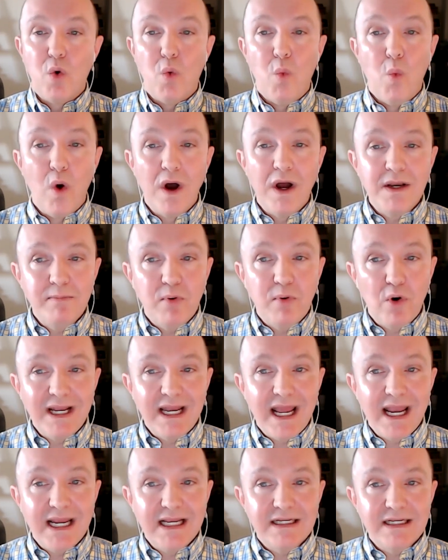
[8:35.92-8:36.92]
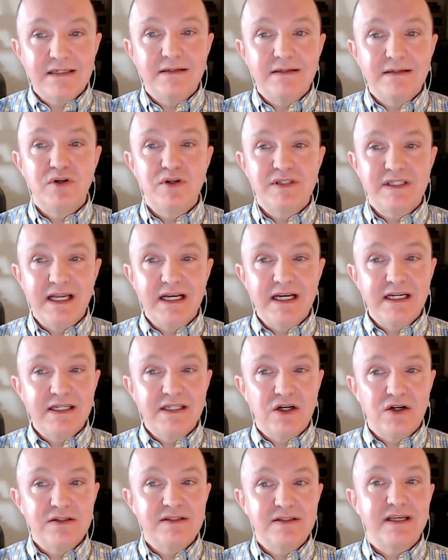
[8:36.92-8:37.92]
1.8%
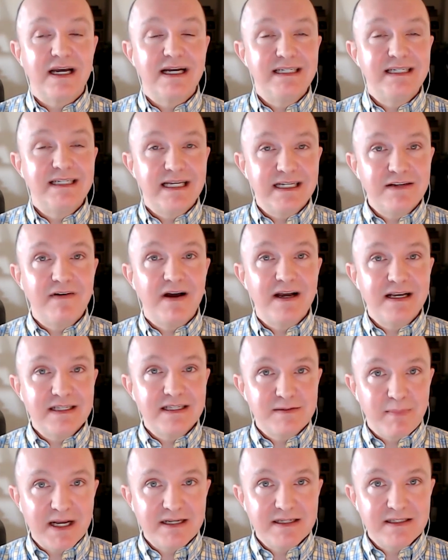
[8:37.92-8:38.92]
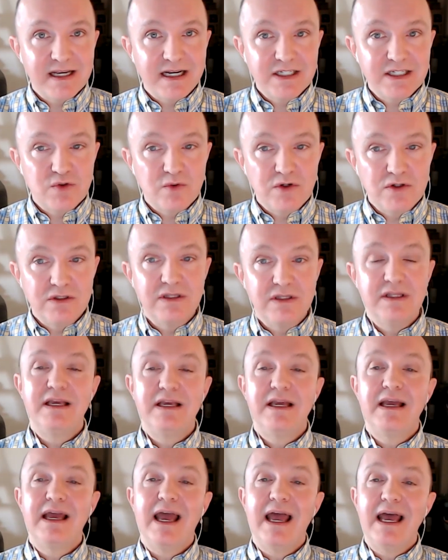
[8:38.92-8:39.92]
adults identify as bisexual
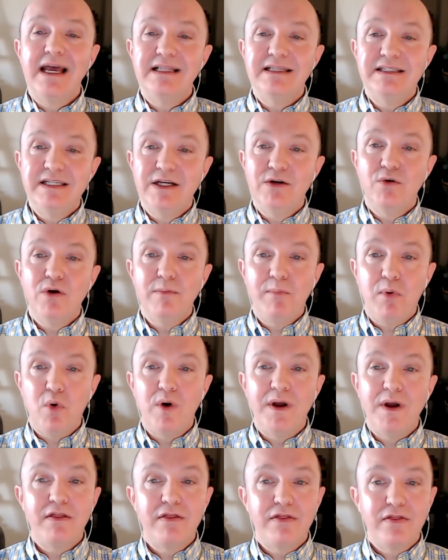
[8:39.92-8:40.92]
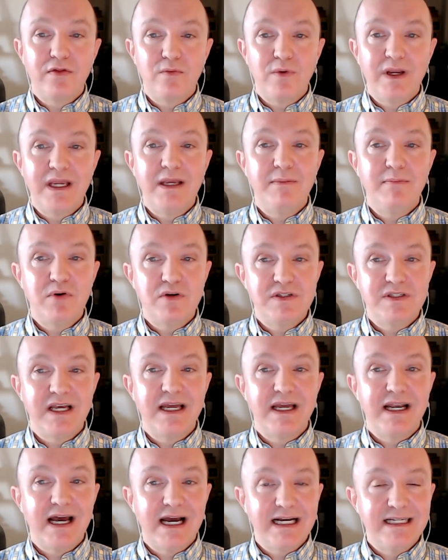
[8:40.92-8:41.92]
and
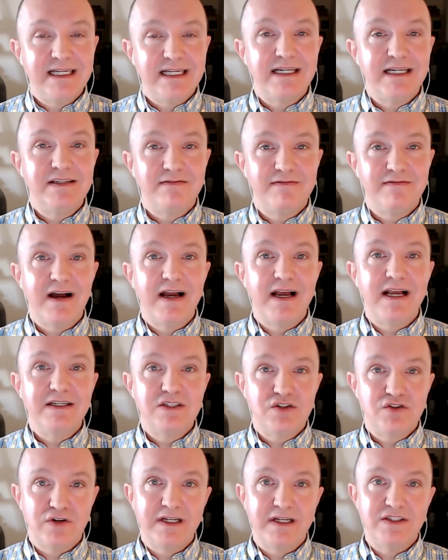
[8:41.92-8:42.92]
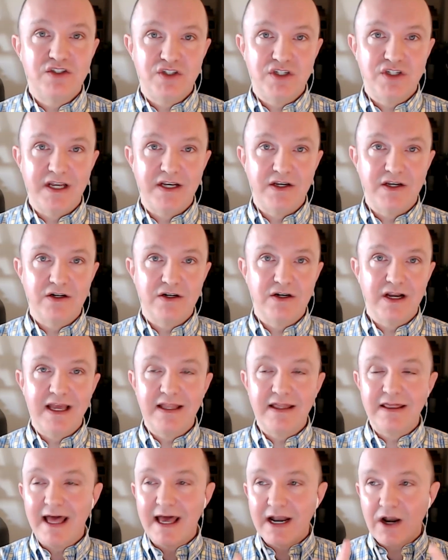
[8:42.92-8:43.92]
0.3% identify as transgender.
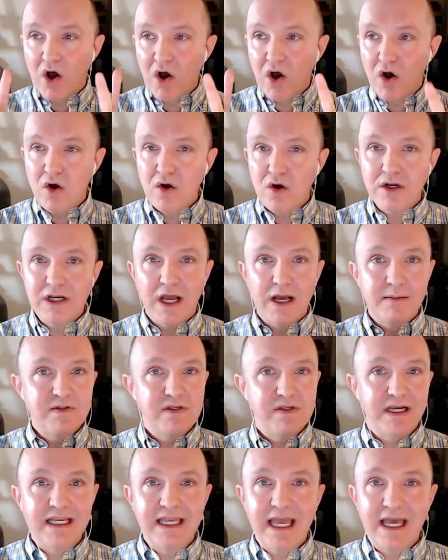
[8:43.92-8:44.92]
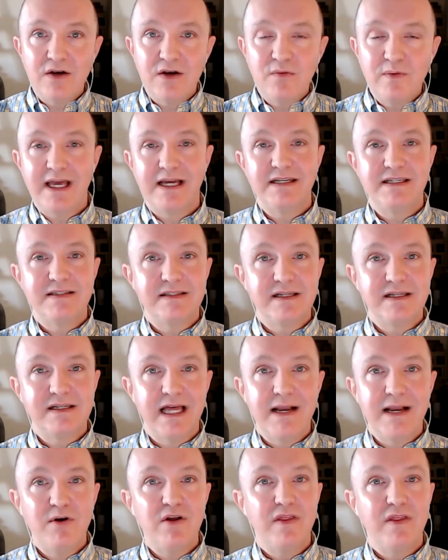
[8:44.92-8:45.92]
And that all comes again with that
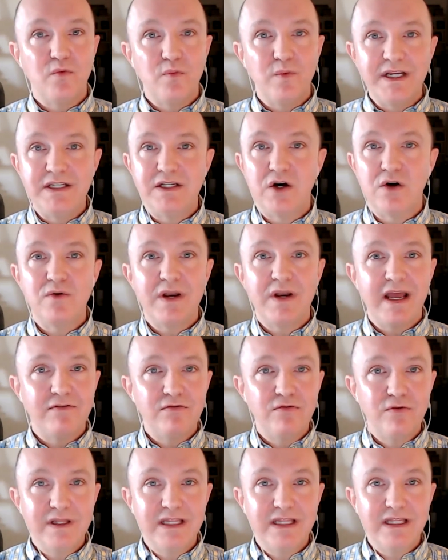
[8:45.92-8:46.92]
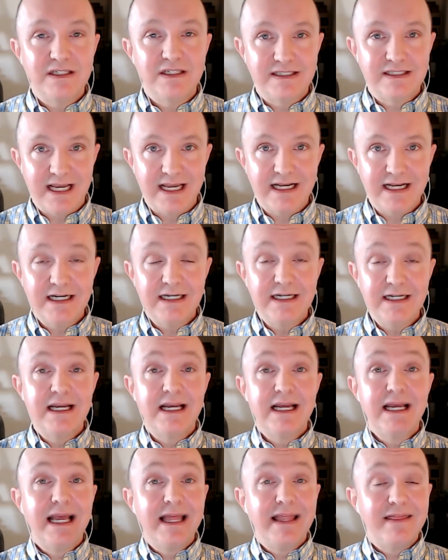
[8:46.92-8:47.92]
disclaimer that we don't have really good data.
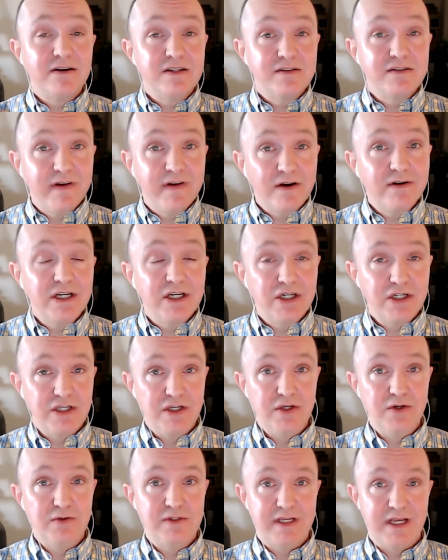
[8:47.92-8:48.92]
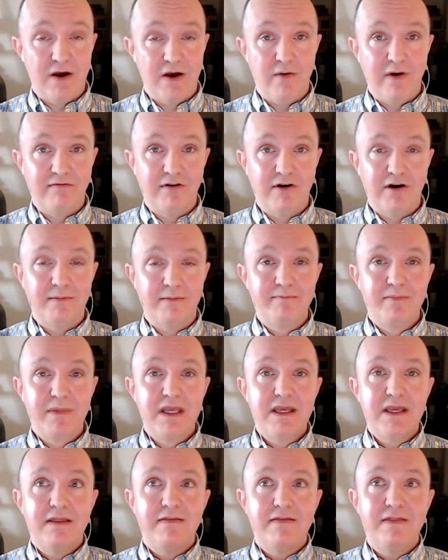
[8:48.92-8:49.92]
There's very good news, however.
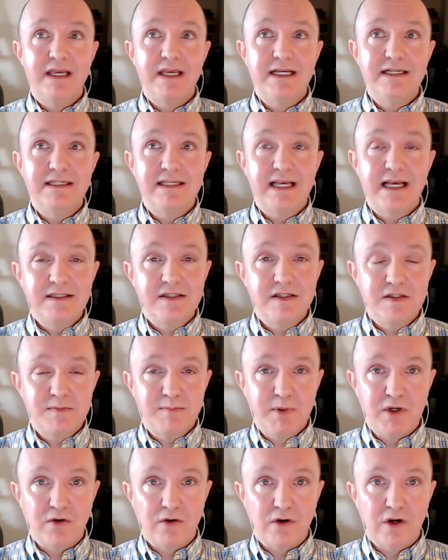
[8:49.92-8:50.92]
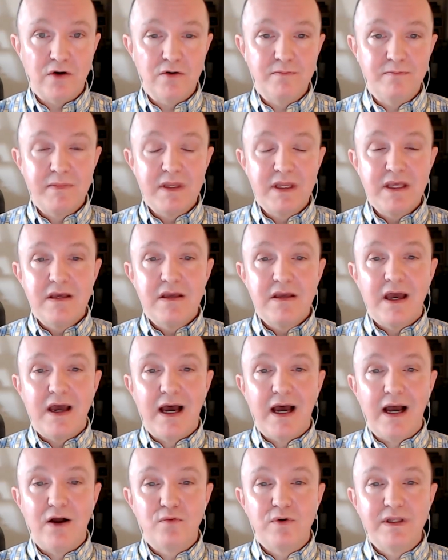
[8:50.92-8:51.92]
The Census Bureau
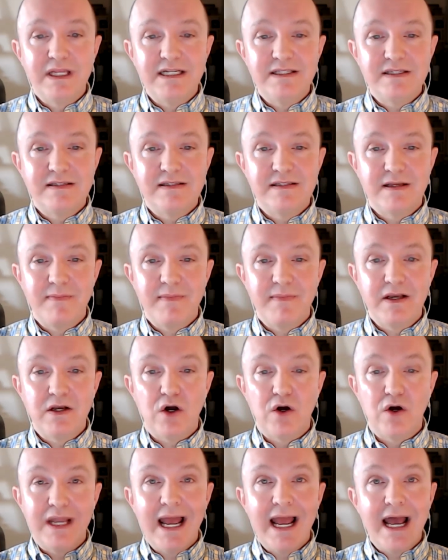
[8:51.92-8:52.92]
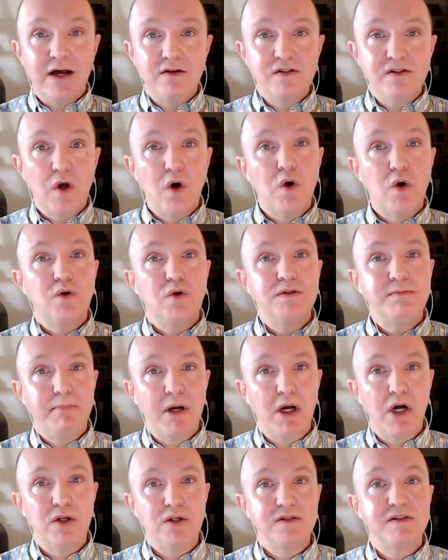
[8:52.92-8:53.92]
uh, releases something called Household
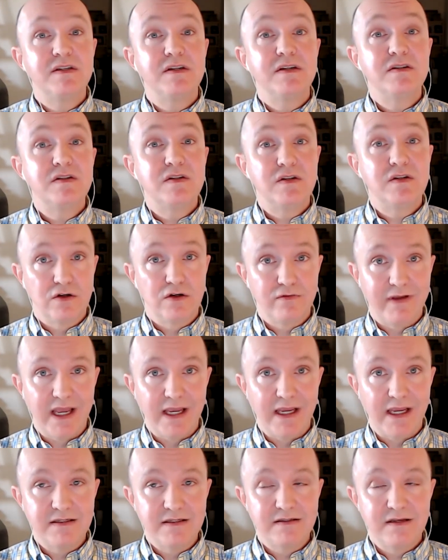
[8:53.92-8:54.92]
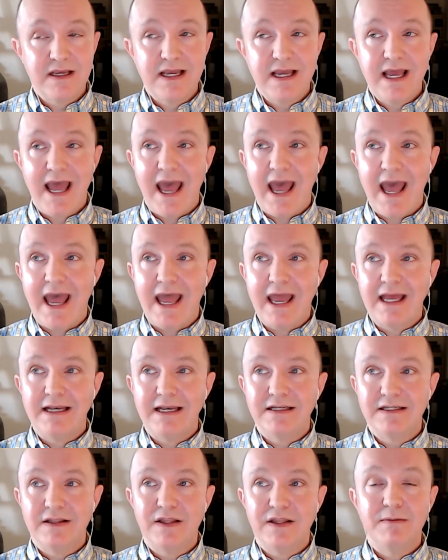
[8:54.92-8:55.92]
Pulse Surveys.
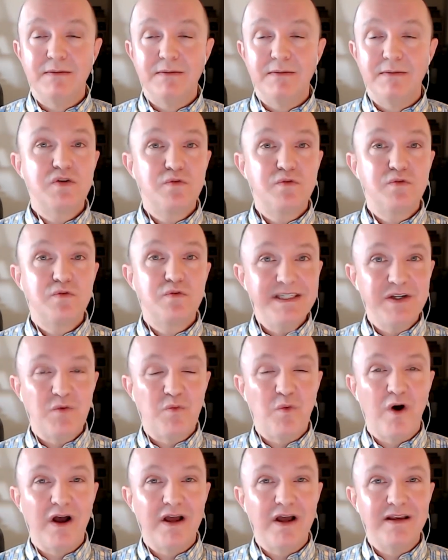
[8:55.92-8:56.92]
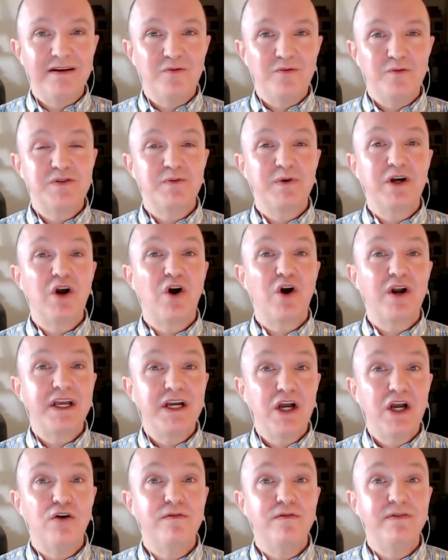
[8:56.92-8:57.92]
And the most recent one was regarding
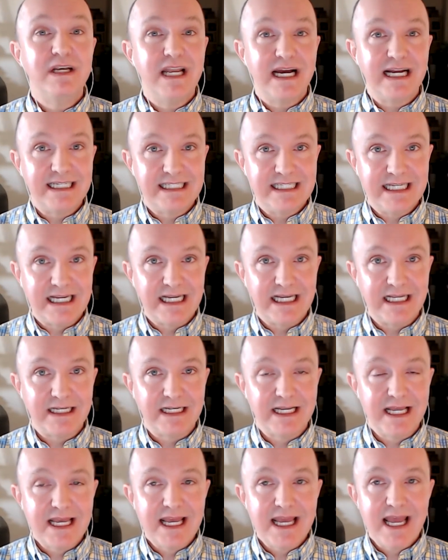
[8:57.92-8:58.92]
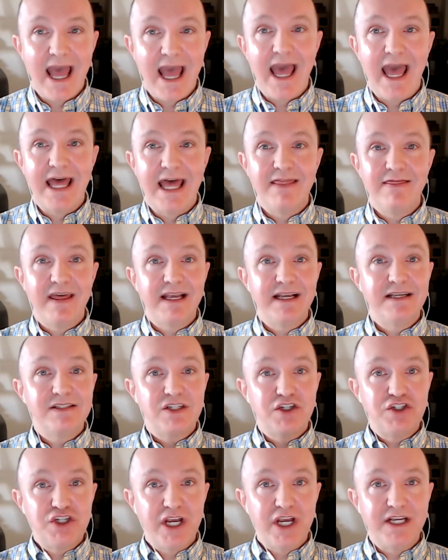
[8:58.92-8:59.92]
COVID 19. And thanks
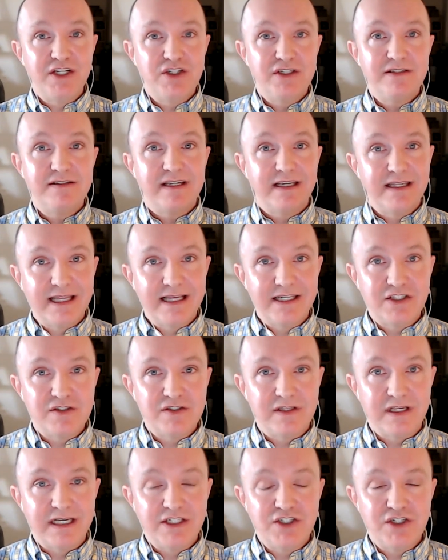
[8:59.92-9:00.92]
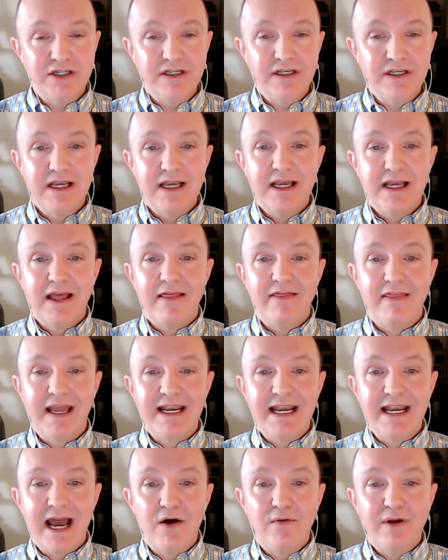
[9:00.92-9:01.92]
to changes in legislation, they
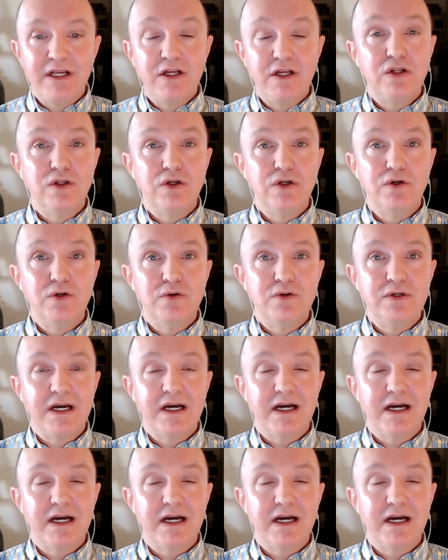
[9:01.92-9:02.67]
now include